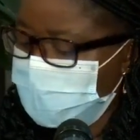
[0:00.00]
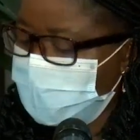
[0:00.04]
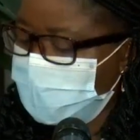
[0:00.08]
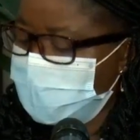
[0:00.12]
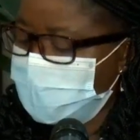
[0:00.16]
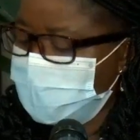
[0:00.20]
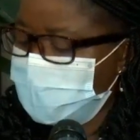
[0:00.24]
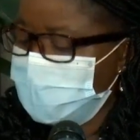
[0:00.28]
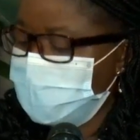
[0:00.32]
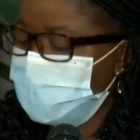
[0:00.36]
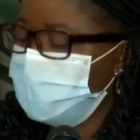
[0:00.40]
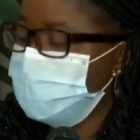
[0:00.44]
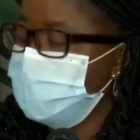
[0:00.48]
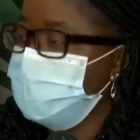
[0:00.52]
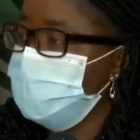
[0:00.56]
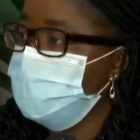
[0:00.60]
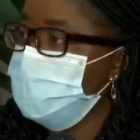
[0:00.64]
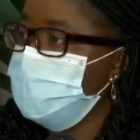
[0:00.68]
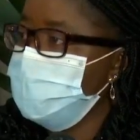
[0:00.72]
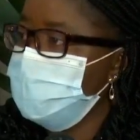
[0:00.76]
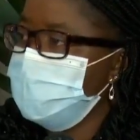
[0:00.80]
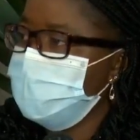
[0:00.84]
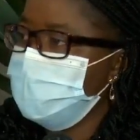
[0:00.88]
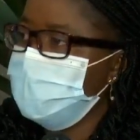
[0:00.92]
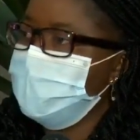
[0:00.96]
lecture
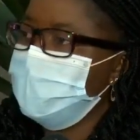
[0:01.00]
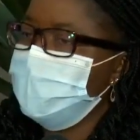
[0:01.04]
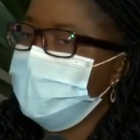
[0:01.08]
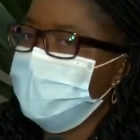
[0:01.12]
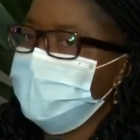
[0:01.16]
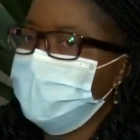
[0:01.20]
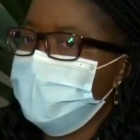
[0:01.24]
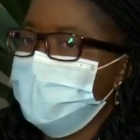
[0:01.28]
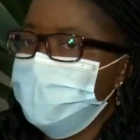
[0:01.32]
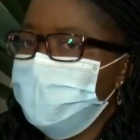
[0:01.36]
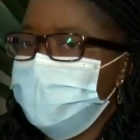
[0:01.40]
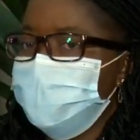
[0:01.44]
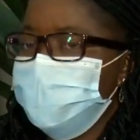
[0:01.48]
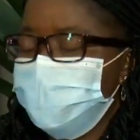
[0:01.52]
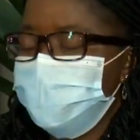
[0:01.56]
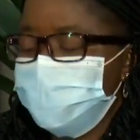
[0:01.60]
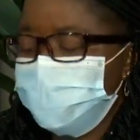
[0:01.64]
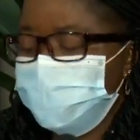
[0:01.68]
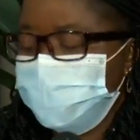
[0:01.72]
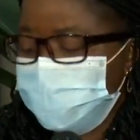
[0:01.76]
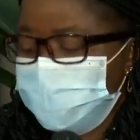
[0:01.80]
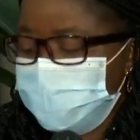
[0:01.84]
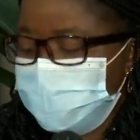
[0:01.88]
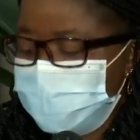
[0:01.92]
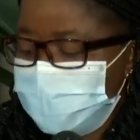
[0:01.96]
series a
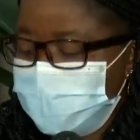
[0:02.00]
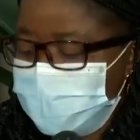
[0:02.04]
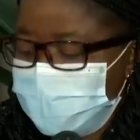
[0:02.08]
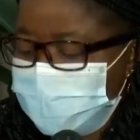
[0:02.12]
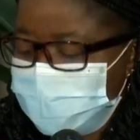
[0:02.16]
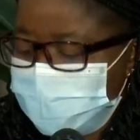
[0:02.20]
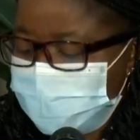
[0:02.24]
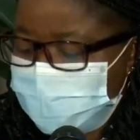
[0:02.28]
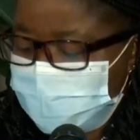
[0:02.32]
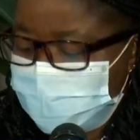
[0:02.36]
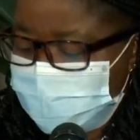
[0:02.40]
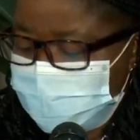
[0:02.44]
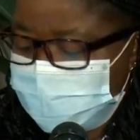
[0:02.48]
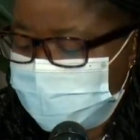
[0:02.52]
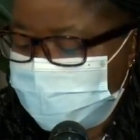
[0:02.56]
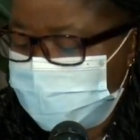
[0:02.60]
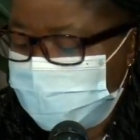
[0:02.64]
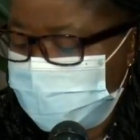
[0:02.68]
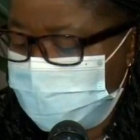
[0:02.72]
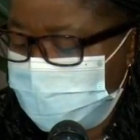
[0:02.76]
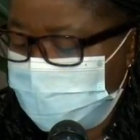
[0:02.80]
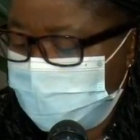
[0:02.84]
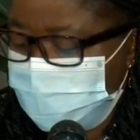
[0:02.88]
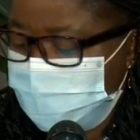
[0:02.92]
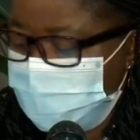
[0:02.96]
huge
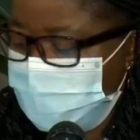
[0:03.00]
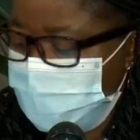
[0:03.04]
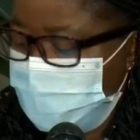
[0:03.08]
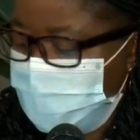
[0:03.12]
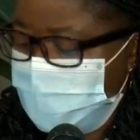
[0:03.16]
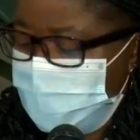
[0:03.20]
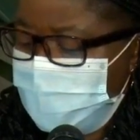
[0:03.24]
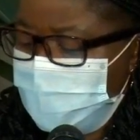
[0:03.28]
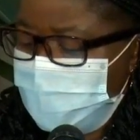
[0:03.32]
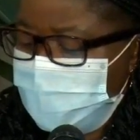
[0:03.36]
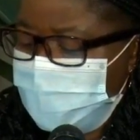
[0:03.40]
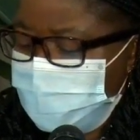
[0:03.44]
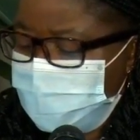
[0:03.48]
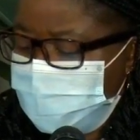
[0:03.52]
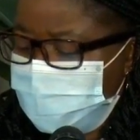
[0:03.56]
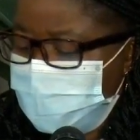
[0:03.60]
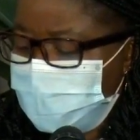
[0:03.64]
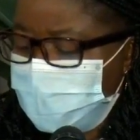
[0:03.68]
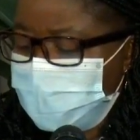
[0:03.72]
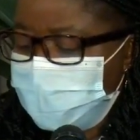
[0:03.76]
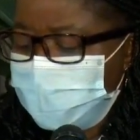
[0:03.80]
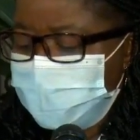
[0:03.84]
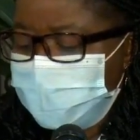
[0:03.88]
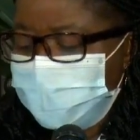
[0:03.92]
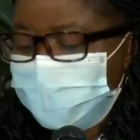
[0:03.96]
success.
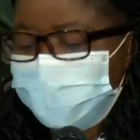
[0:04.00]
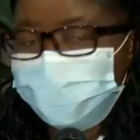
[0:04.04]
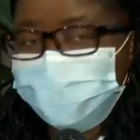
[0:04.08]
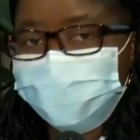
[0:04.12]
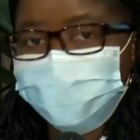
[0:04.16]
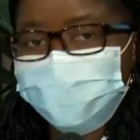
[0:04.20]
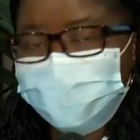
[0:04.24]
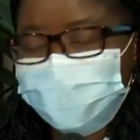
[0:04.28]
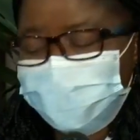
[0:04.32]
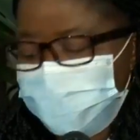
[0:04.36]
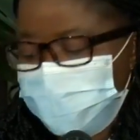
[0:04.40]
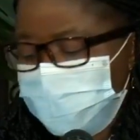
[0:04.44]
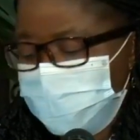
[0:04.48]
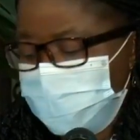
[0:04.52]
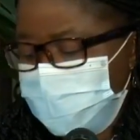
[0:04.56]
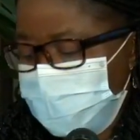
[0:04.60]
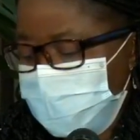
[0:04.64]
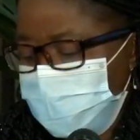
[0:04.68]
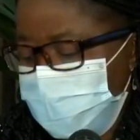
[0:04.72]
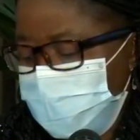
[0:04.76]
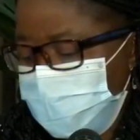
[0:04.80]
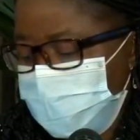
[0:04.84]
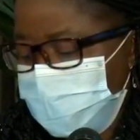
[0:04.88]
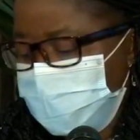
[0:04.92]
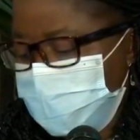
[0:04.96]
Finally, I would
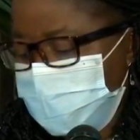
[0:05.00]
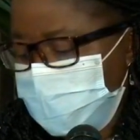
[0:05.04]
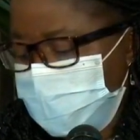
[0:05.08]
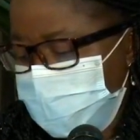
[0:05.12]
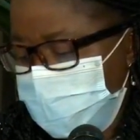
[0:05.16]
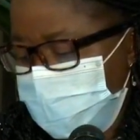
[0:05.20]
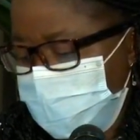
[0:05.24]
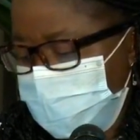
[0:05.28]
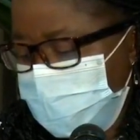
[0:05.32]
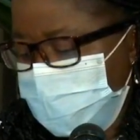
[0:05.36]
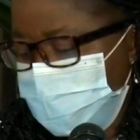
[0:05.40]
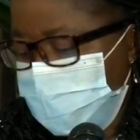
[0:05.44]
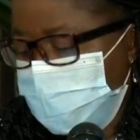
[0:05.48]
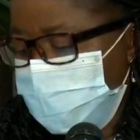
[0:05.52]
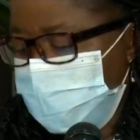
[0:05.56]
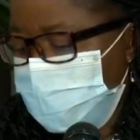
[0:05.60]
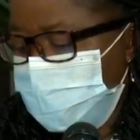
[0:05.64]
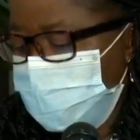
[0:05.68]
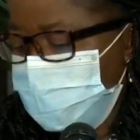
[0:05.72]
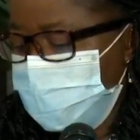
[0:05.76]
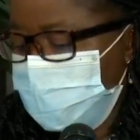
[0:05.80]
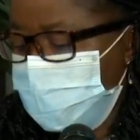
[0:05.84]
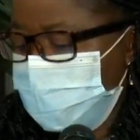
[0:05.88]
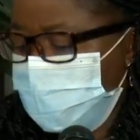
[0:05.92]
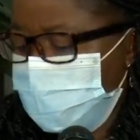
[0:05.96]
like to
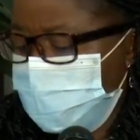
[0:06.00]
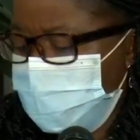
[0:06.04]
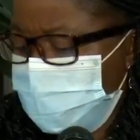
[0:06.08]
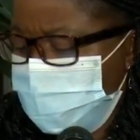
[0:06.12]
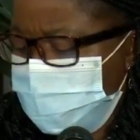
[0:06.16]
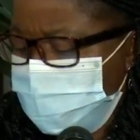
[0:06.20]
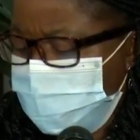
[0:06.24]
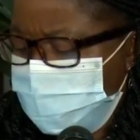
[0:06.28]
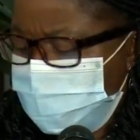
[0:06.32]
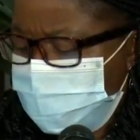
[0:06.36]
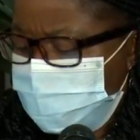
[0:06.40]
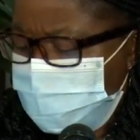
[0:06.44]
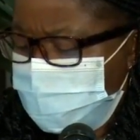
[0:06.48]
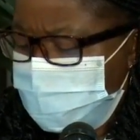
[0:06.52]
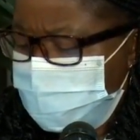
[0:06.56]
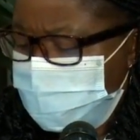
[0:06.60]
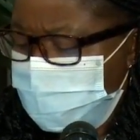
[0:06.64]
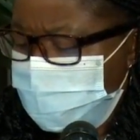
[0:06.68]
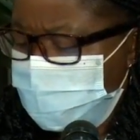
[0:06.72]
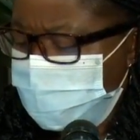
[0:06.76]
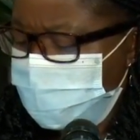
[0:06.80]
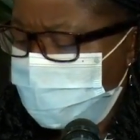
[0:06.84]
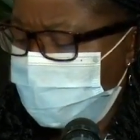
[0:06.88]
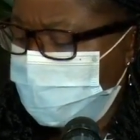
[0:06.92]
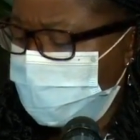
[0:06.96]
thank you